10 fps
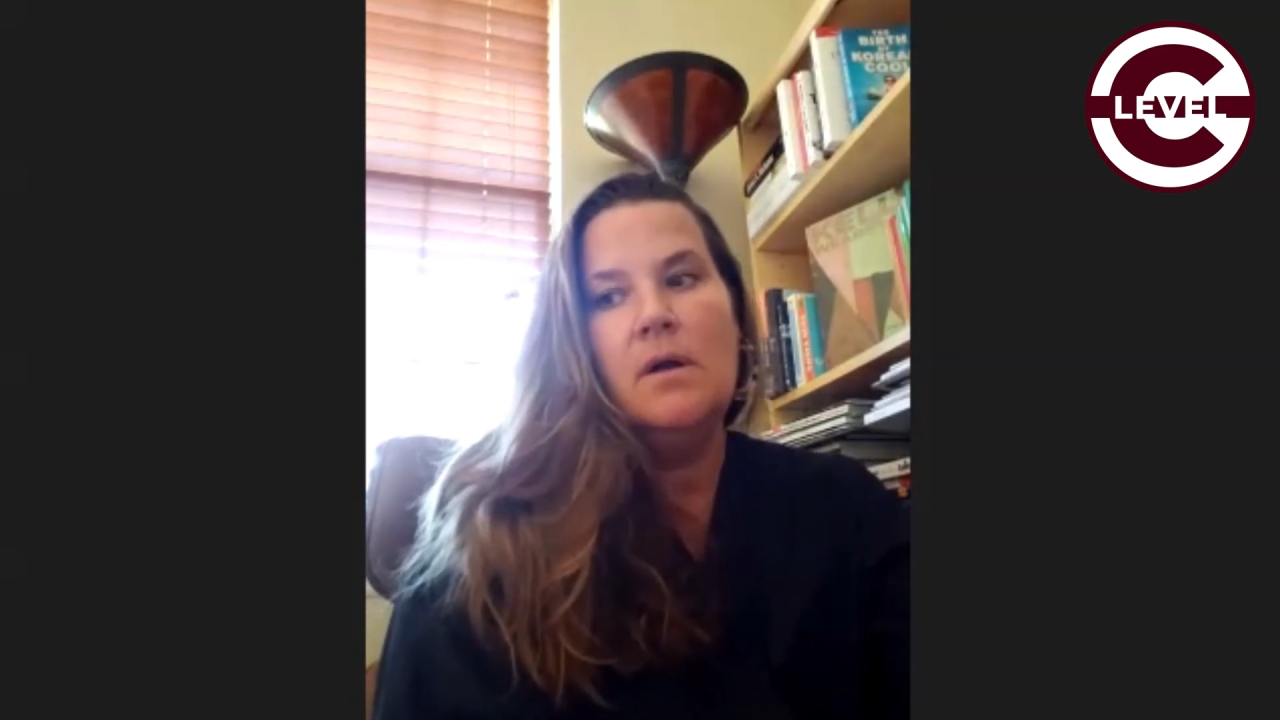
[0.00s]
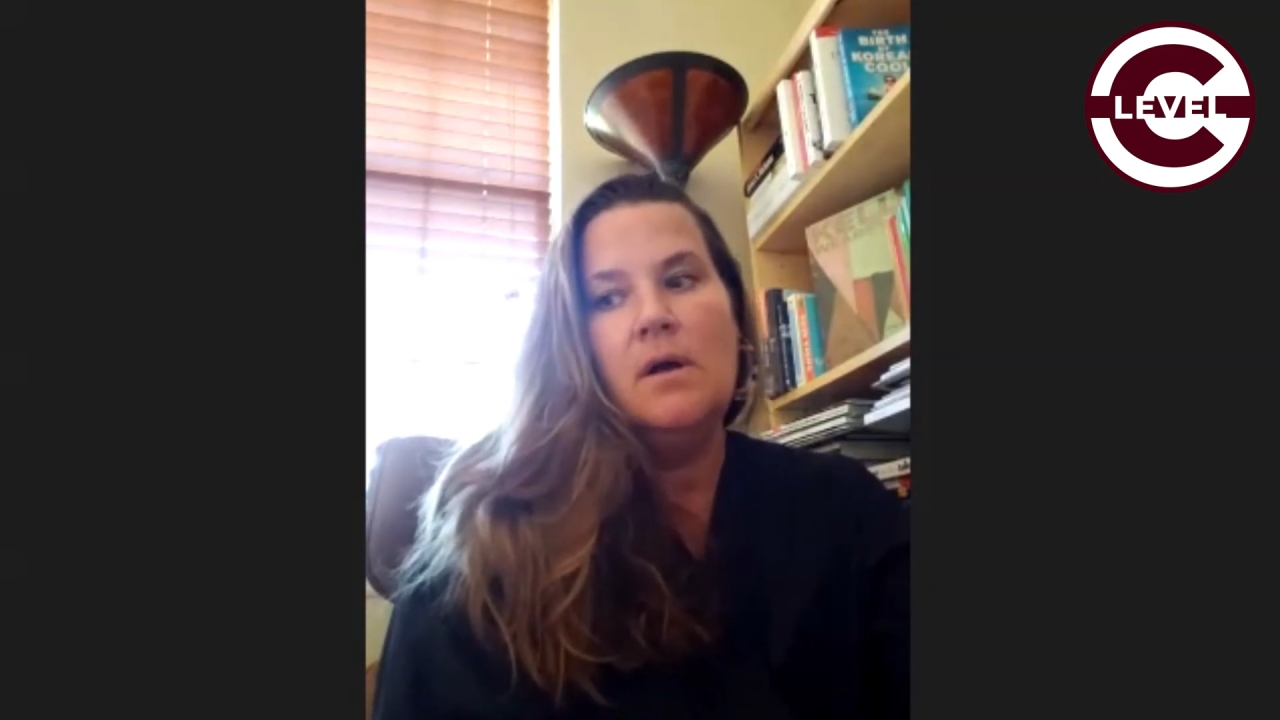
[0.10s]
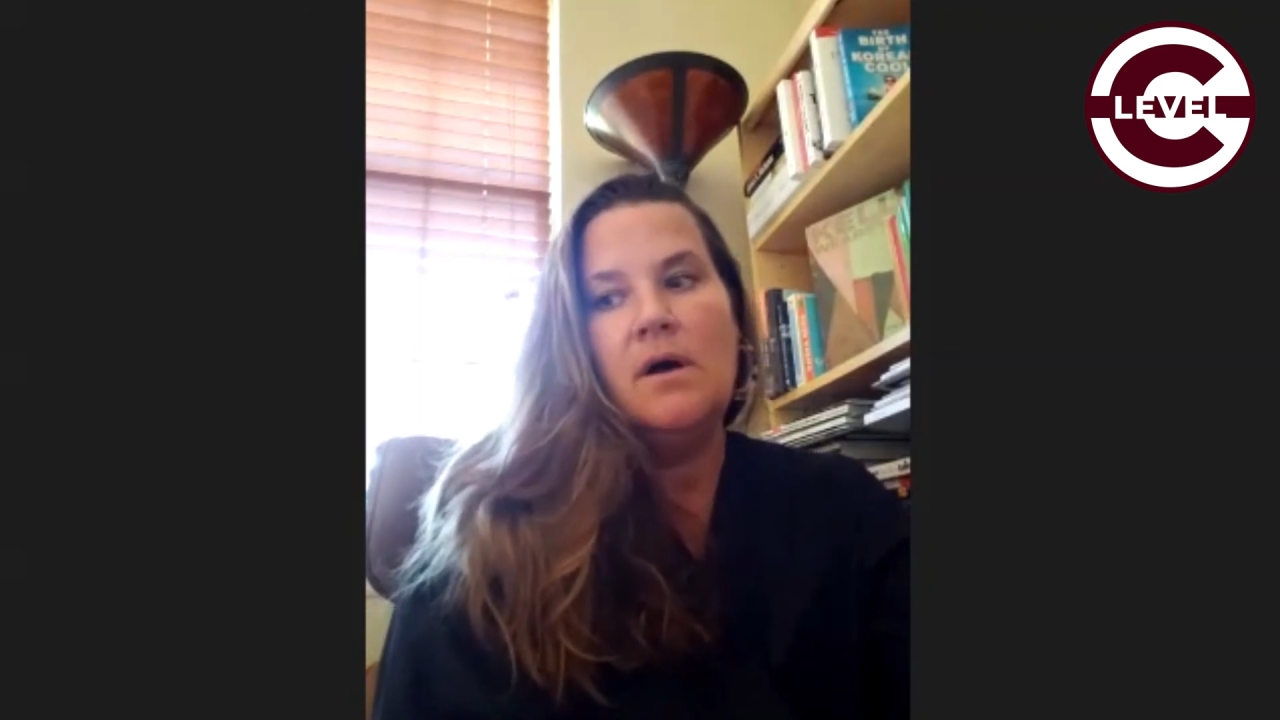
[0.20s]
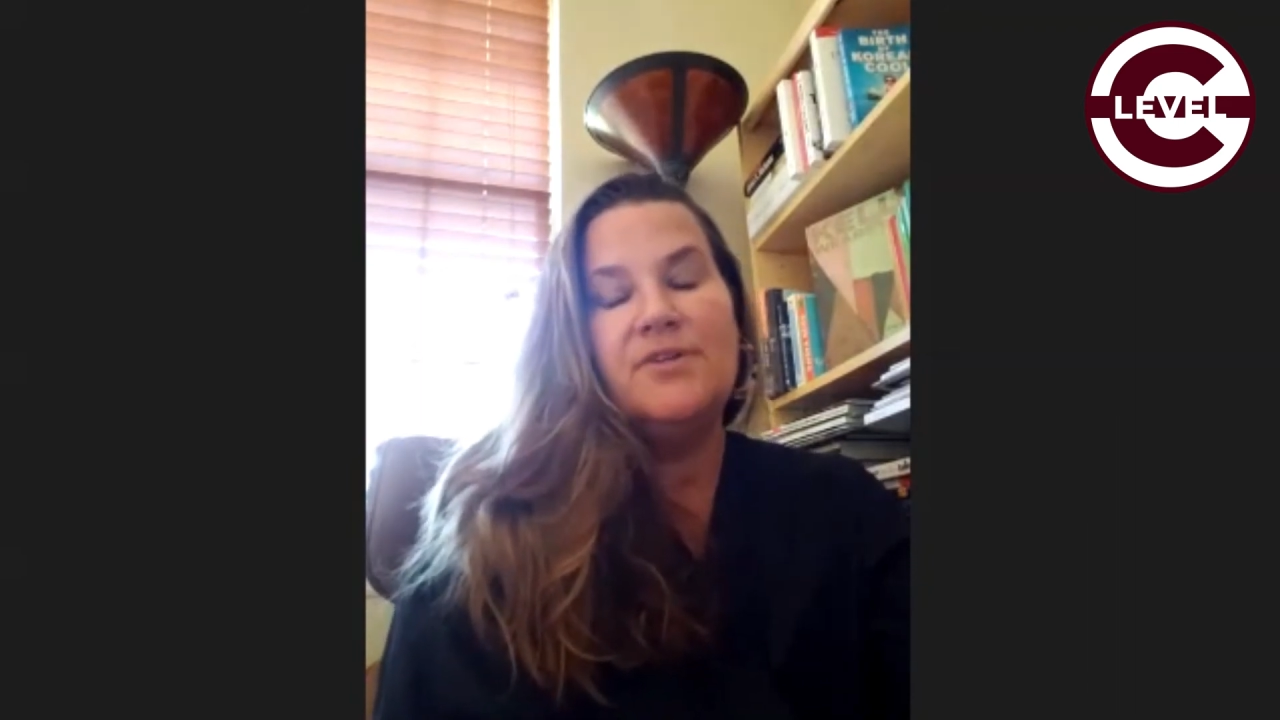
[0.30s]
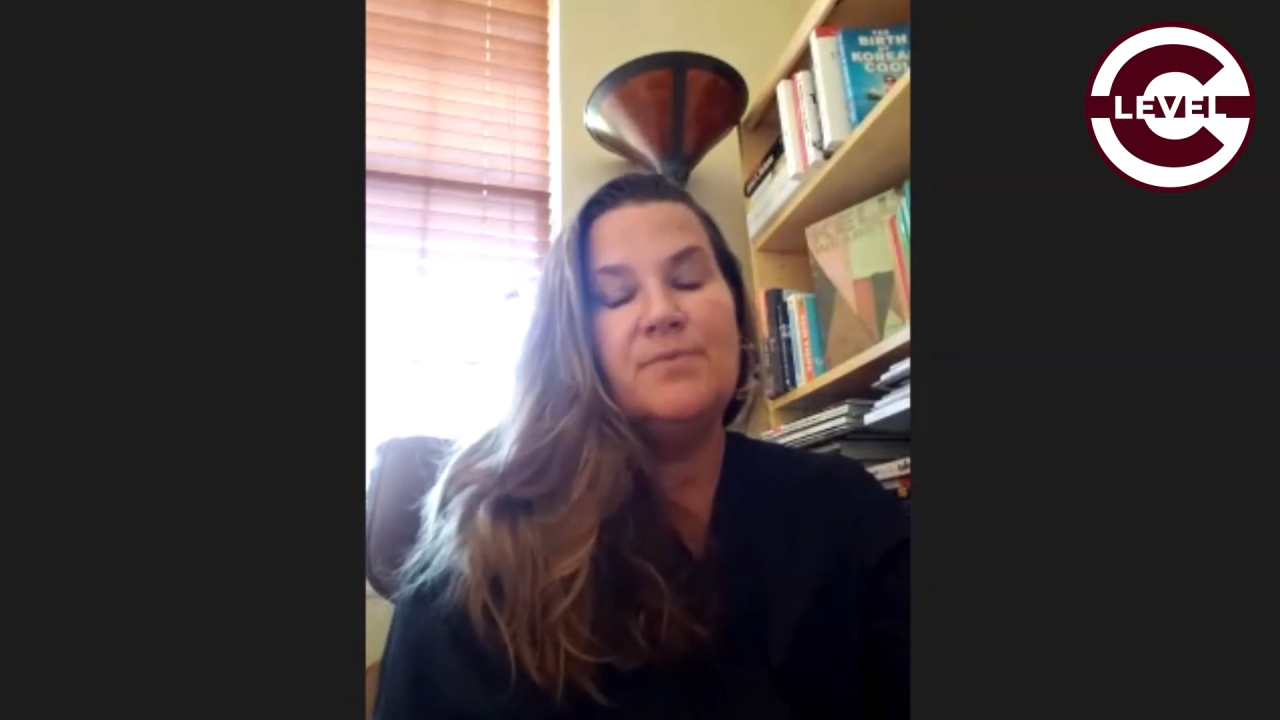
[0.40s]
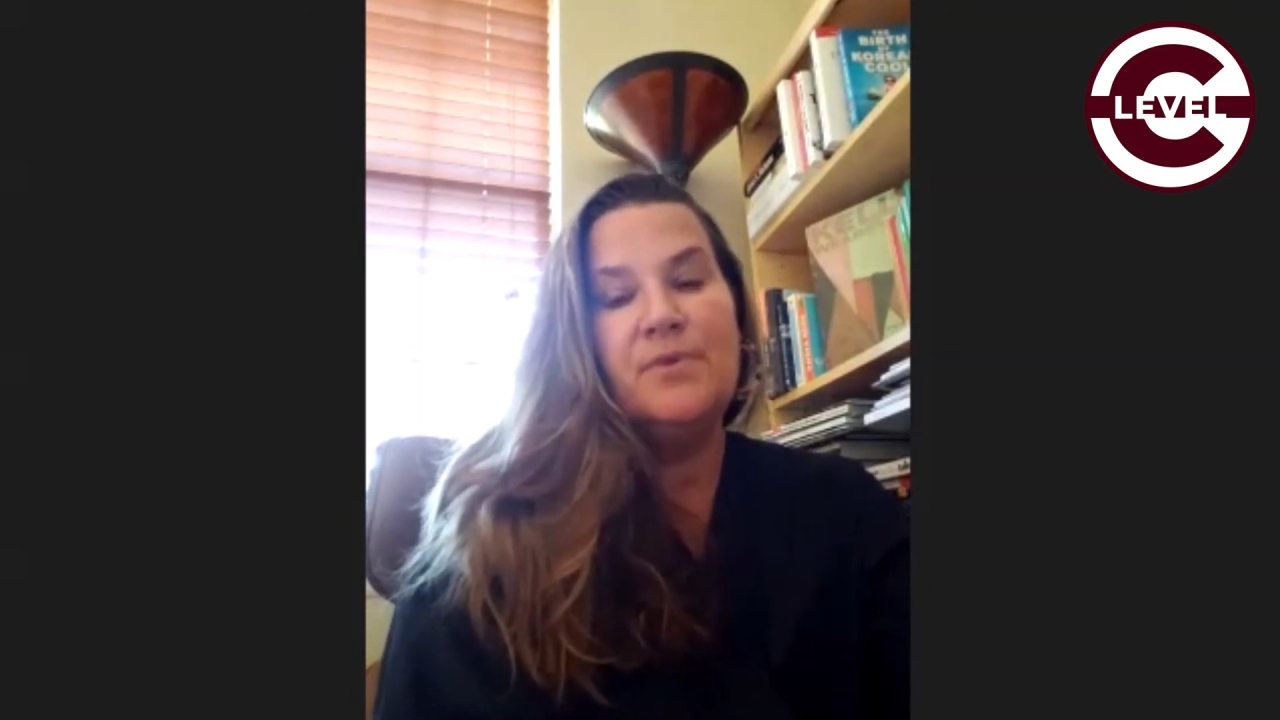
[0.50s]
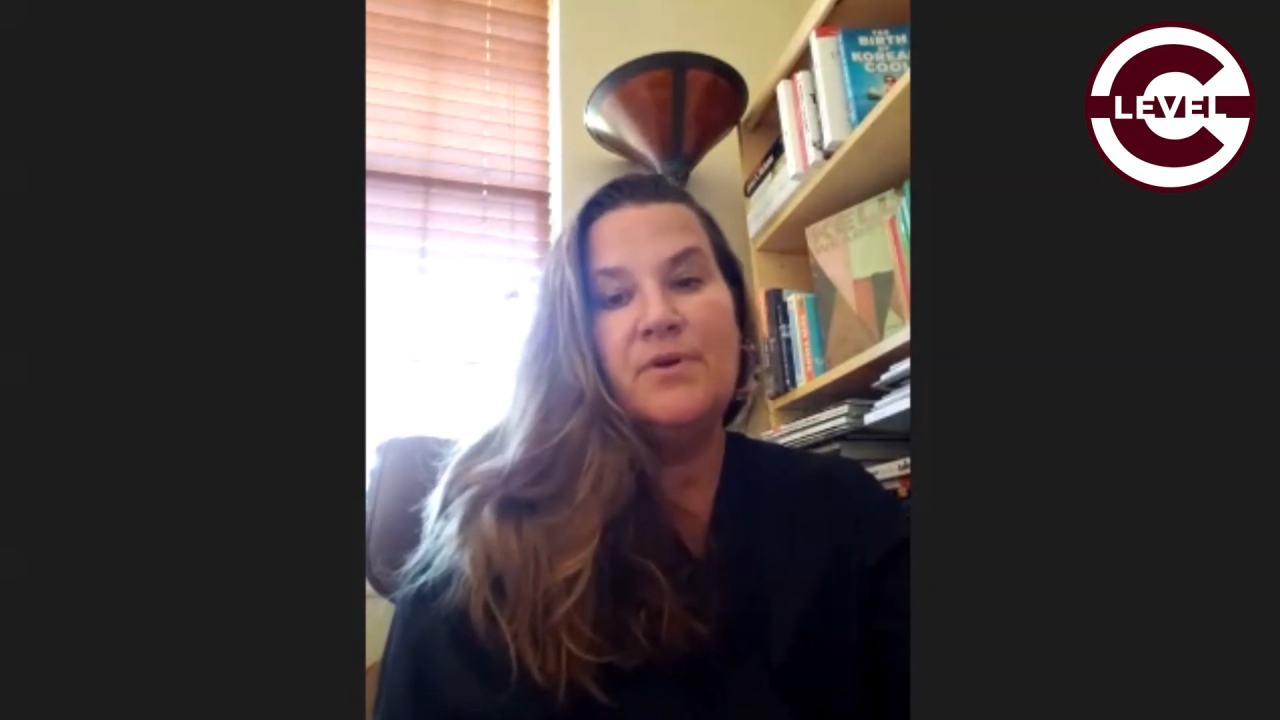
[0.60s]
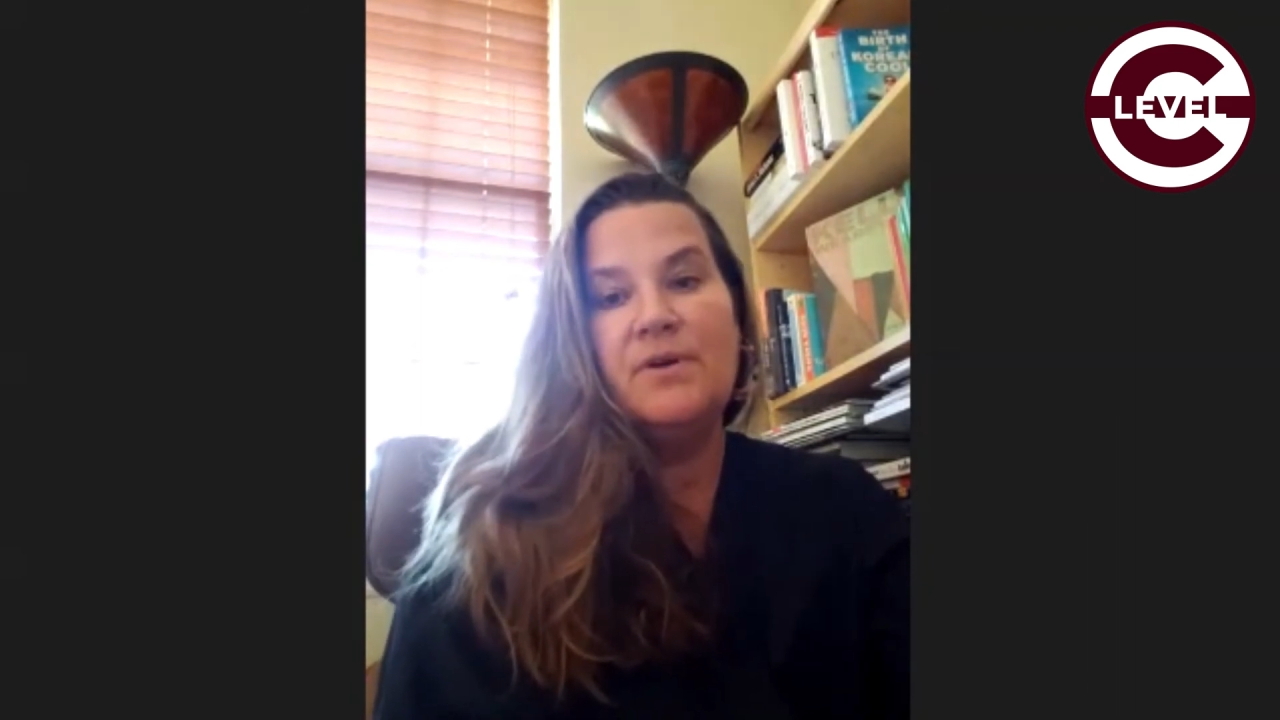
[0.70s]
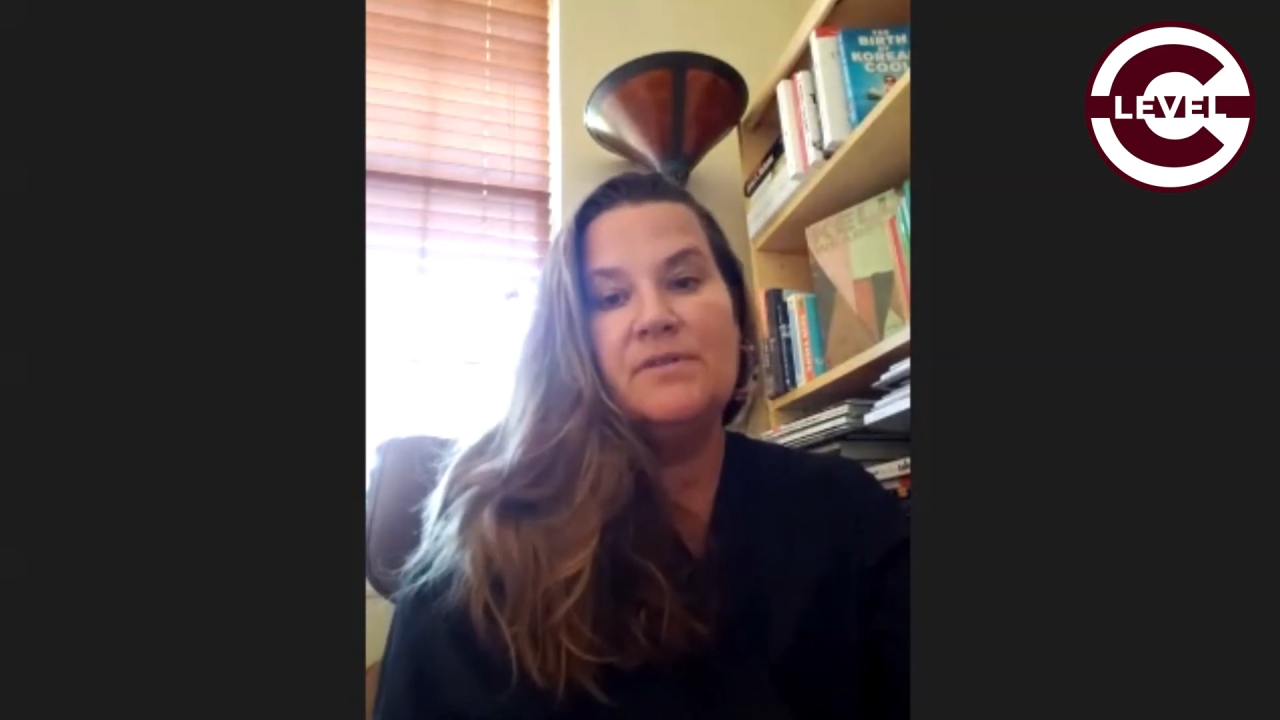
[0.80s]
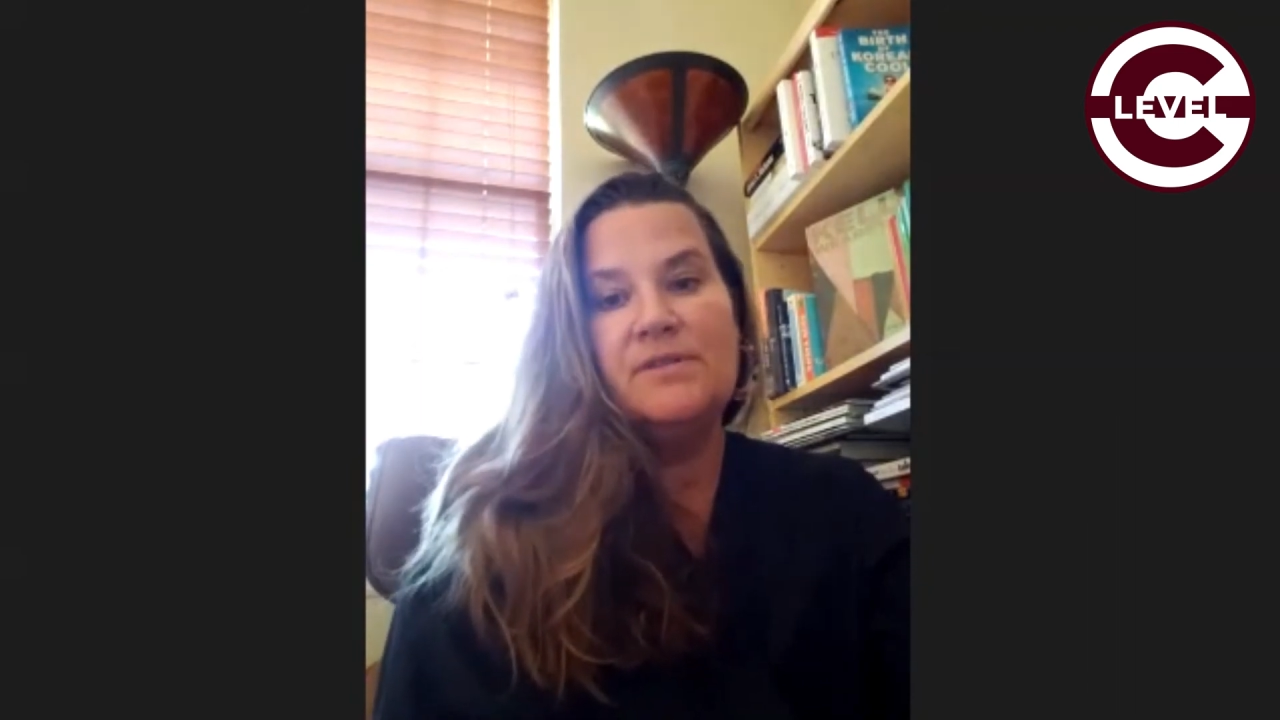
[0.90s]

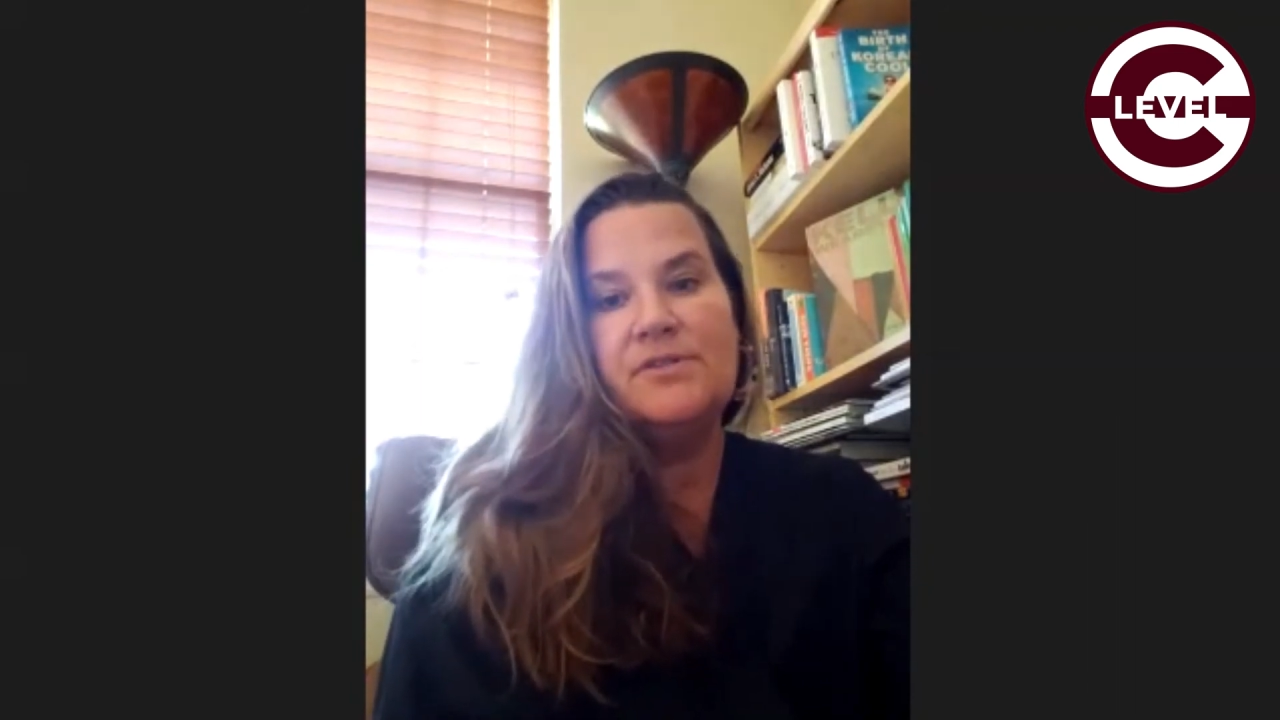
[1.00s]
entrepreneurs,